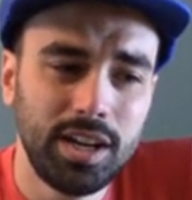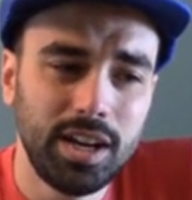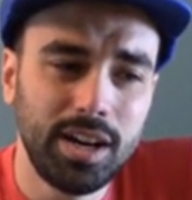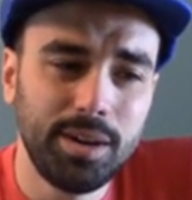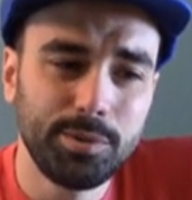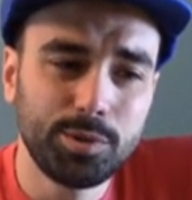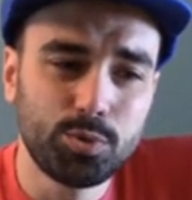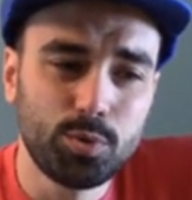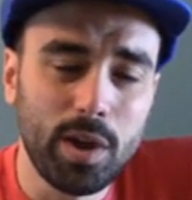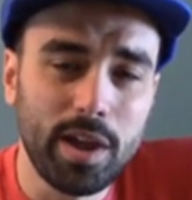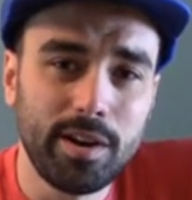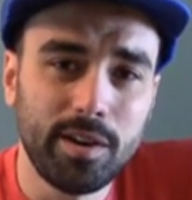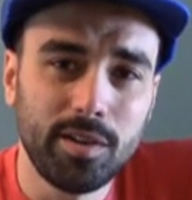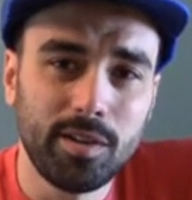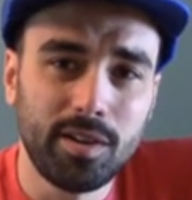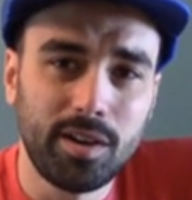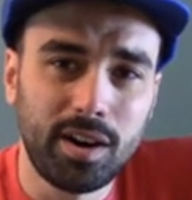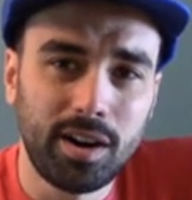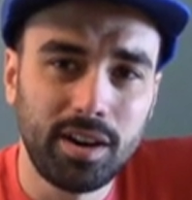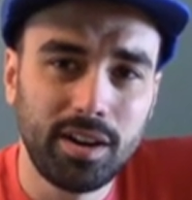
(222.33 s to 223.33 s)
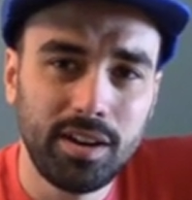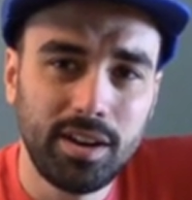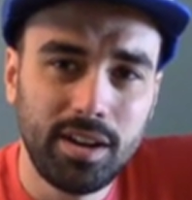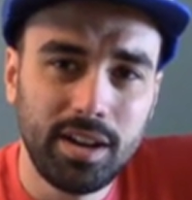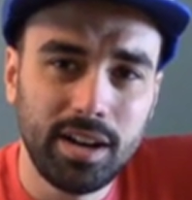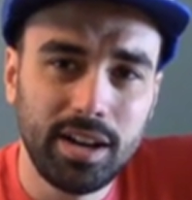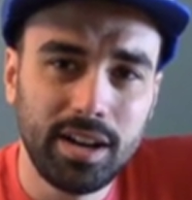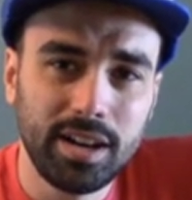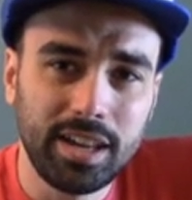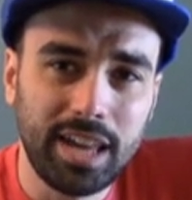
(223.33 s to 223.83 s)
It was rated R,
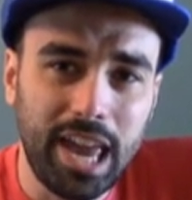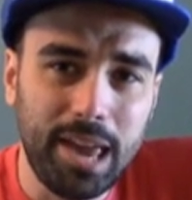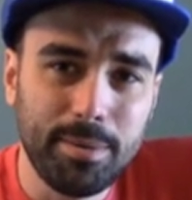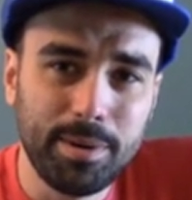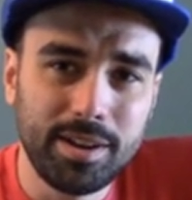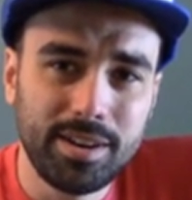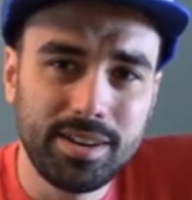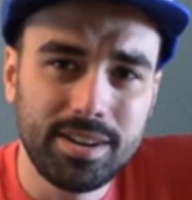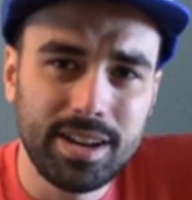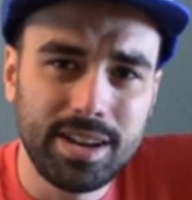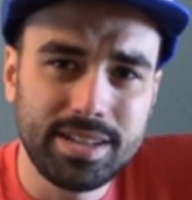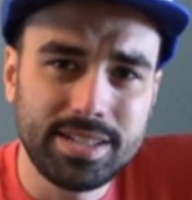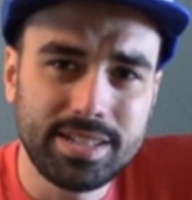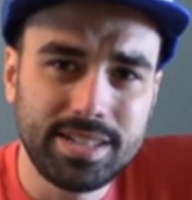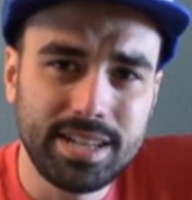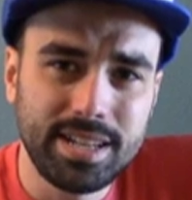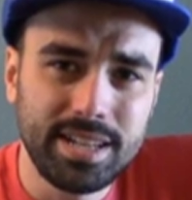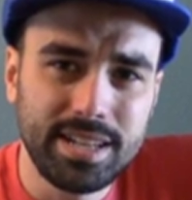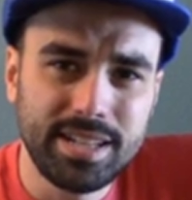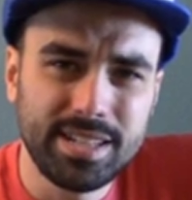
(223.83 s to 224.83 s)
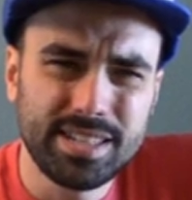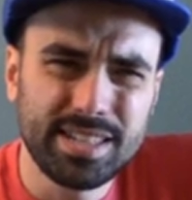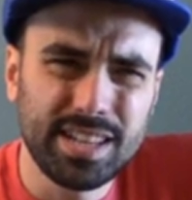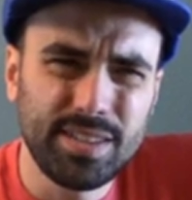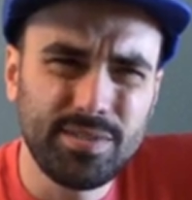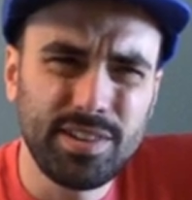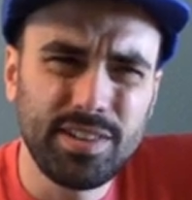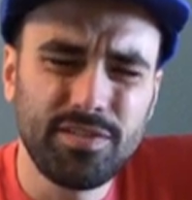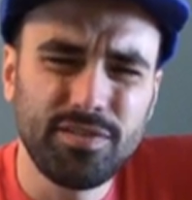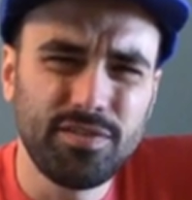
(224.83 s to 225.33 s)
came out in
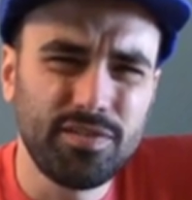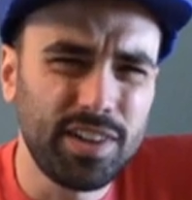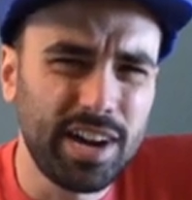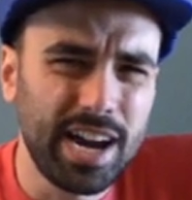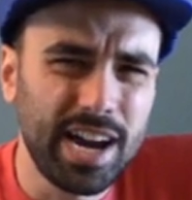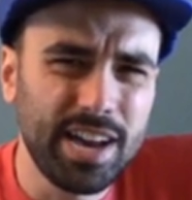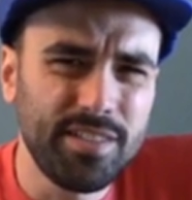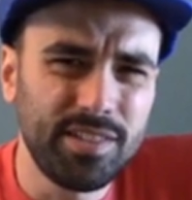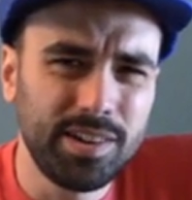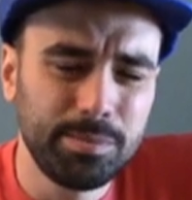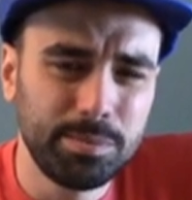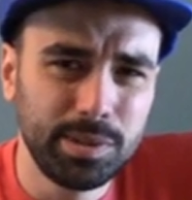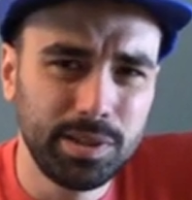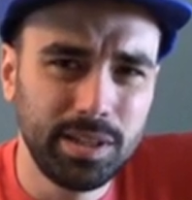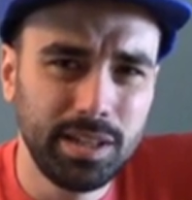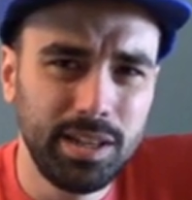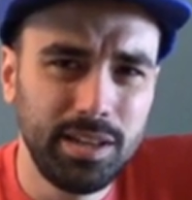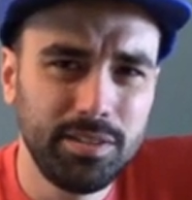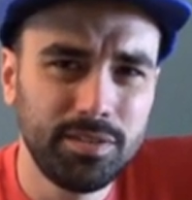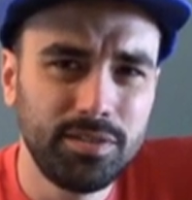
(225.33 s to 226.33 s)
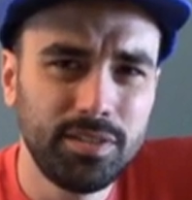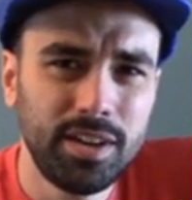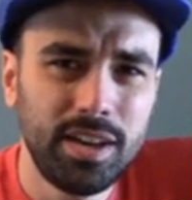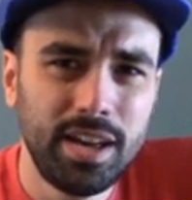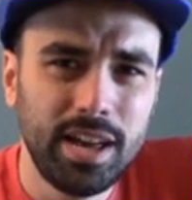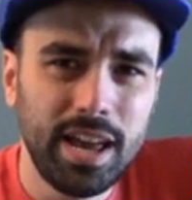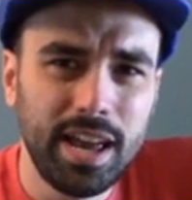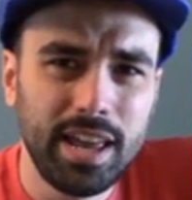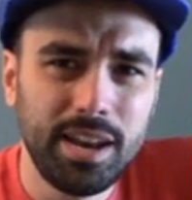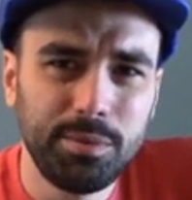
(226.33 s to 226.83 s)
1975, I believe,
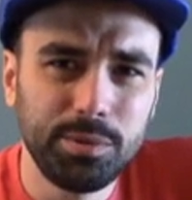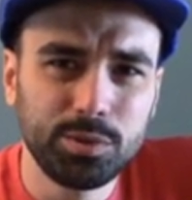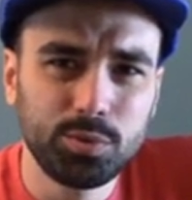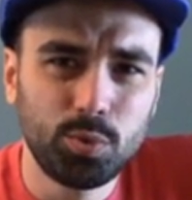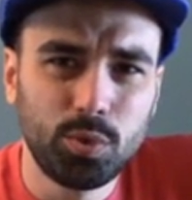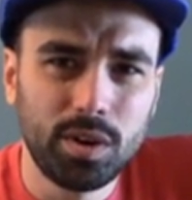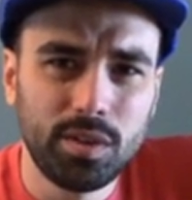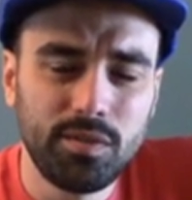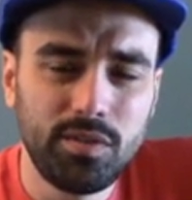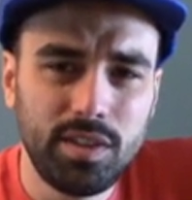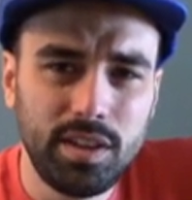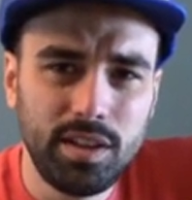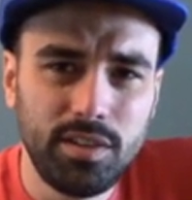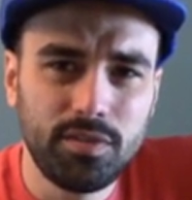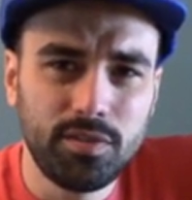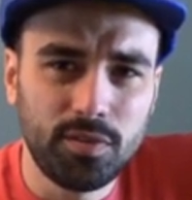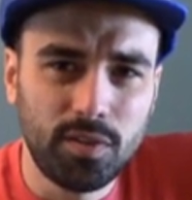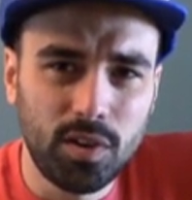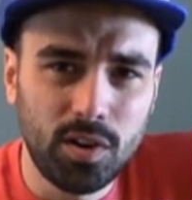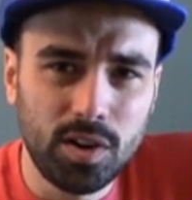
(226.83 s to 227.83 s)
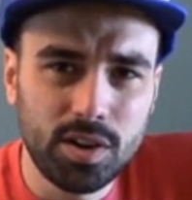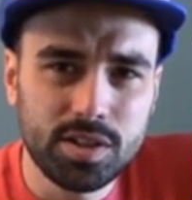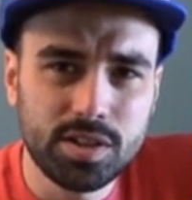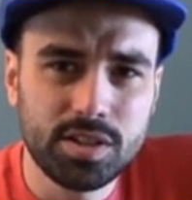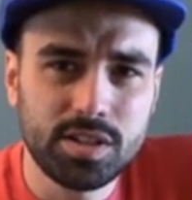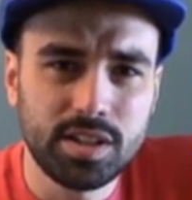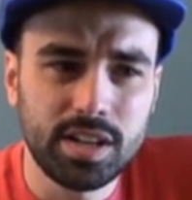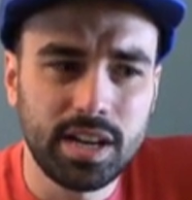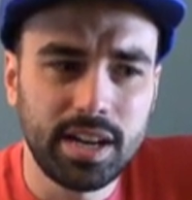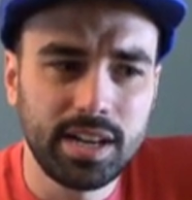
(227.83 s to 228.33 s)
and it was one of the
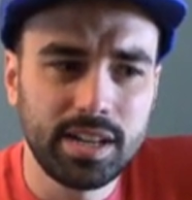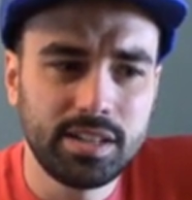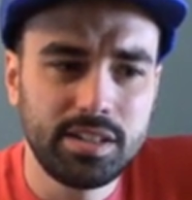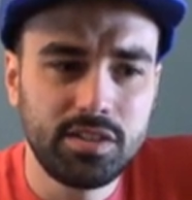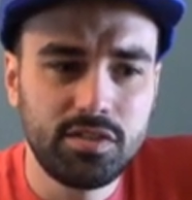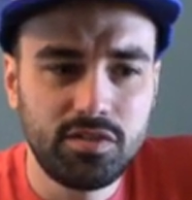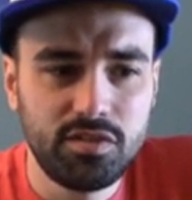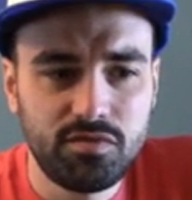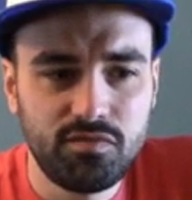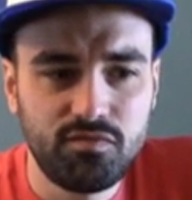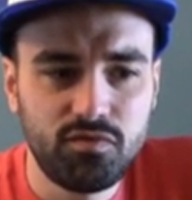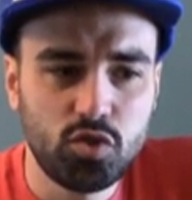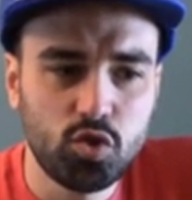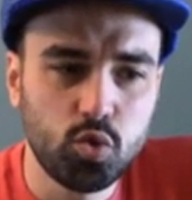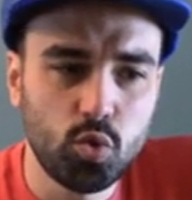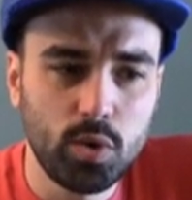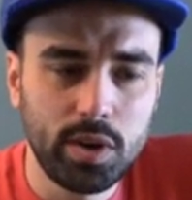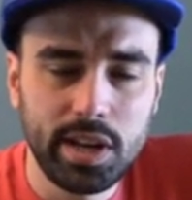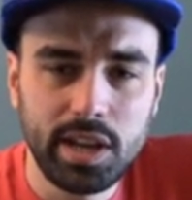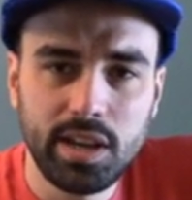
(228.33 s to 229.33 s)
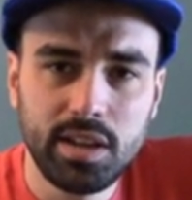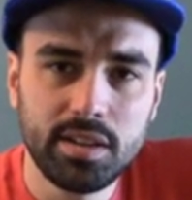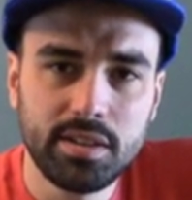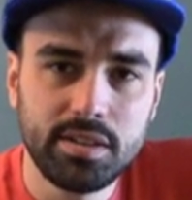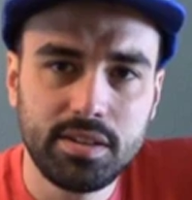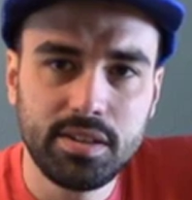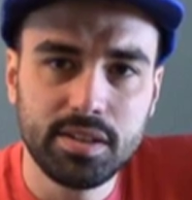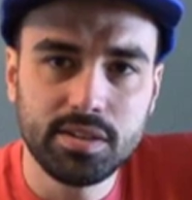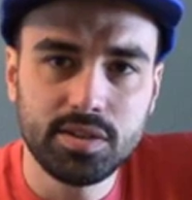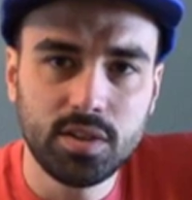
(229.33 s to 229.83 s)
first 20
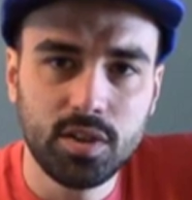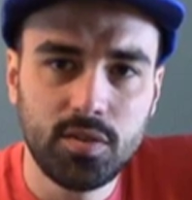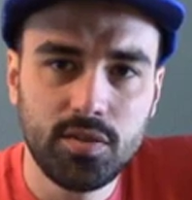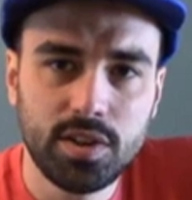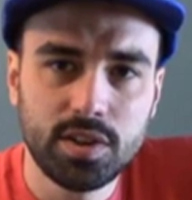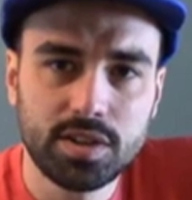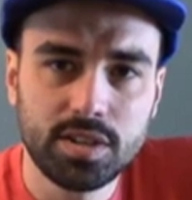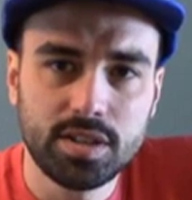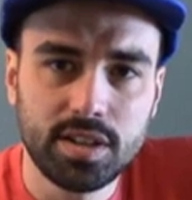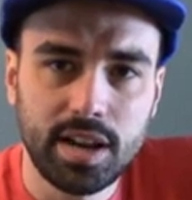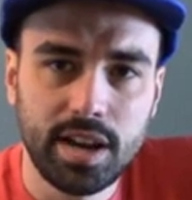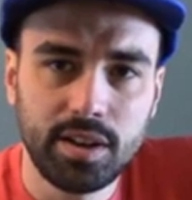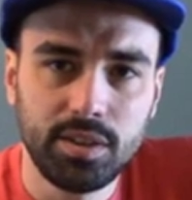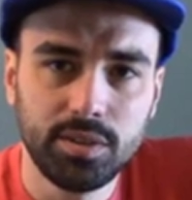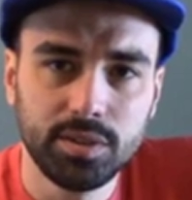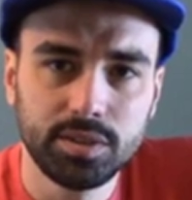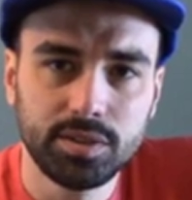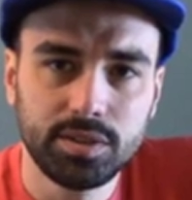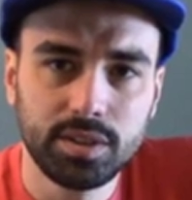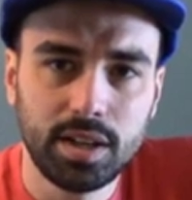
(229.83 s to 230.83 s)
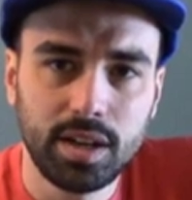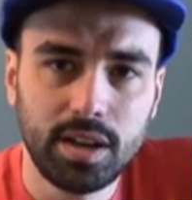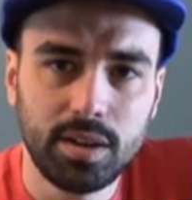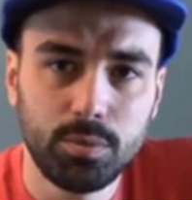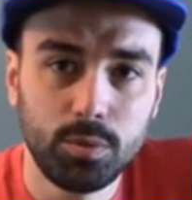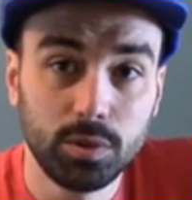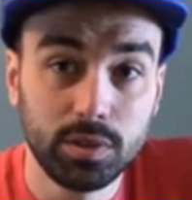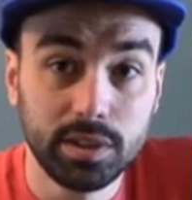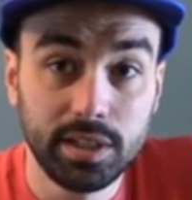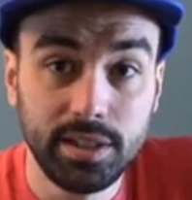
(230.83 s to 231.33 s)
DiscoVision titles
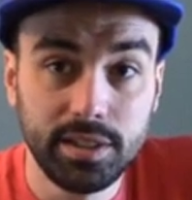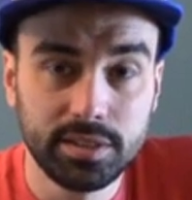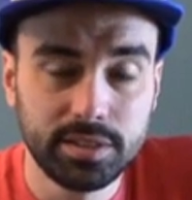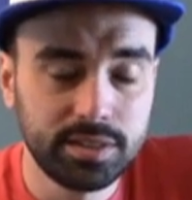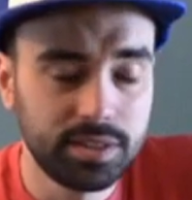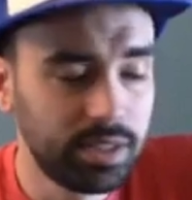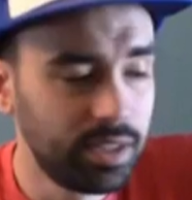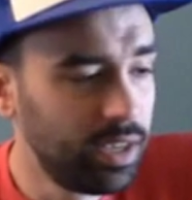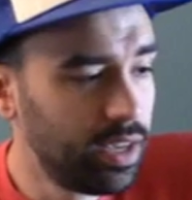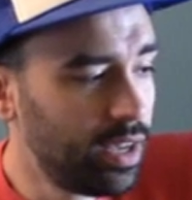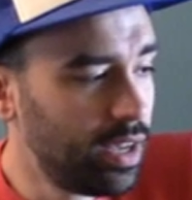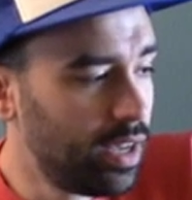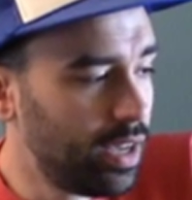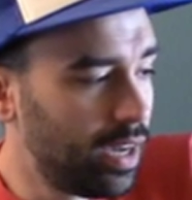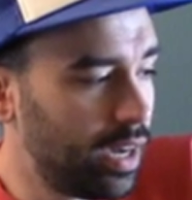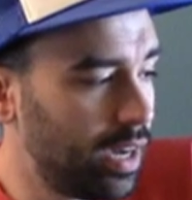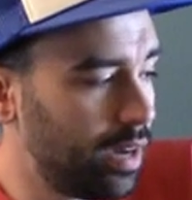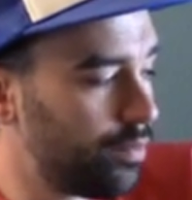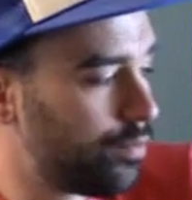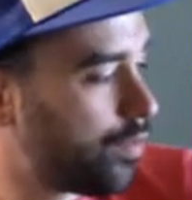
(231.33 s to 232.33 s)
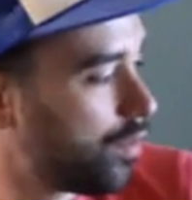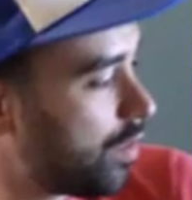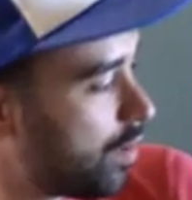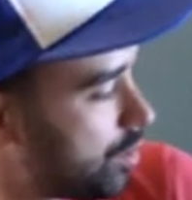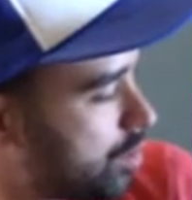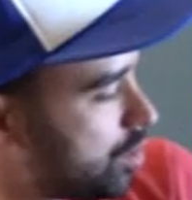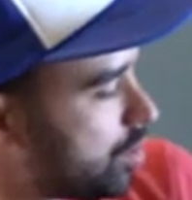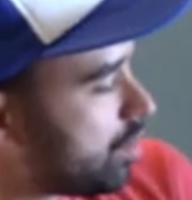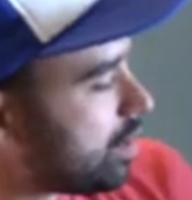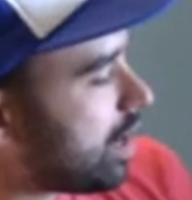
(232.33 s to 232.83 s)
released. For
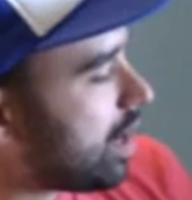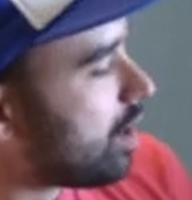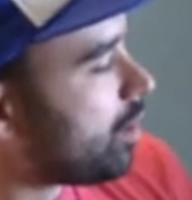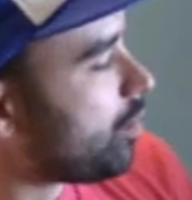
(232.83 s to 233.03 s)
those who are not